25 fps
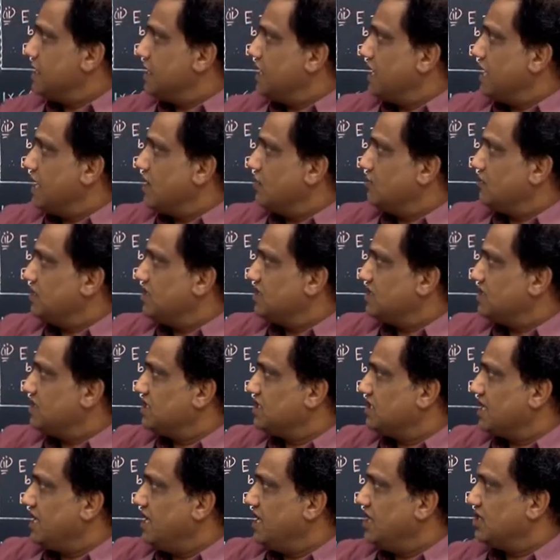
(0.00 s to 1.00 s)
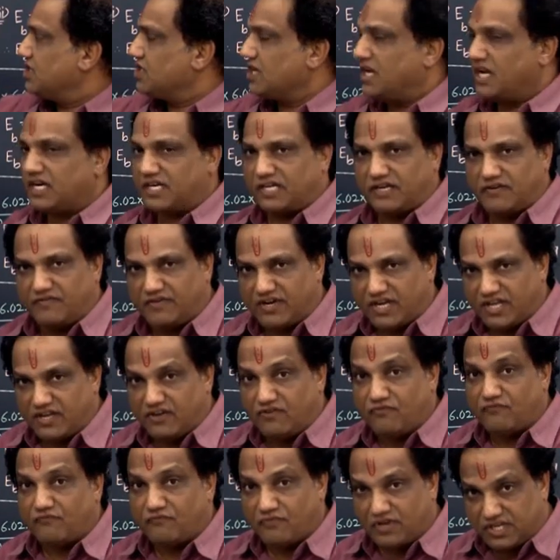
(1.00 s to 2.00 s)
Now this is initial
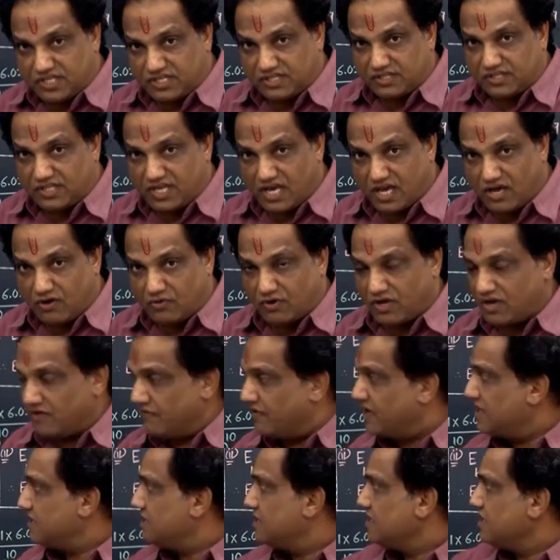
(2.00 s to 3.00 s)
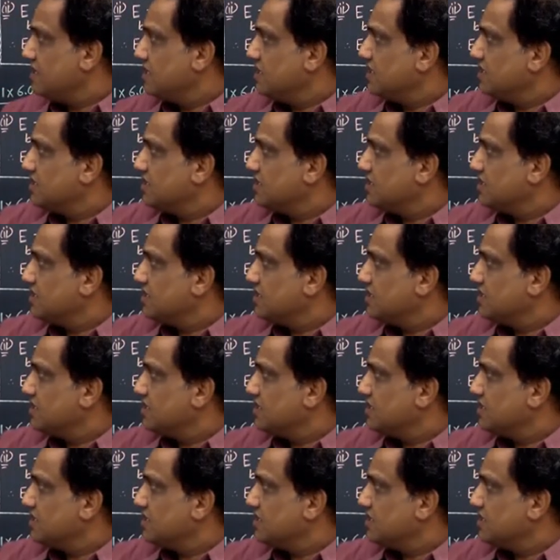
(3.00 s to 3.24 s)
activity which they have given